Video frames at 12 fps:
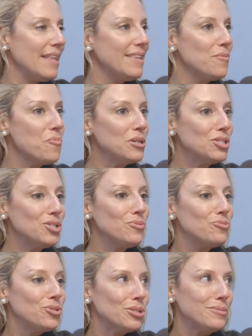And then once you
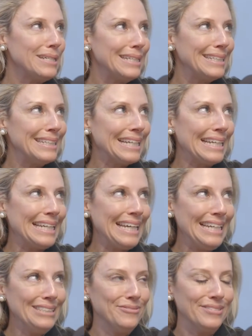do it, it
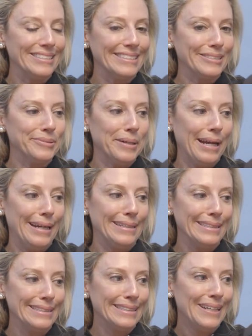kind of feels
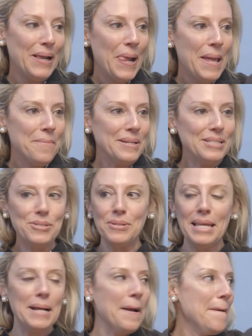great because you're
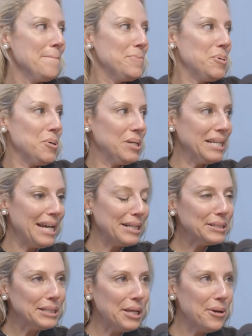like putting
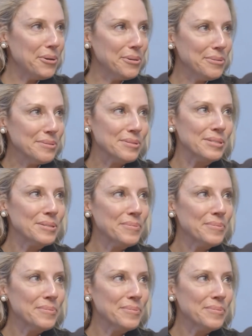on clothes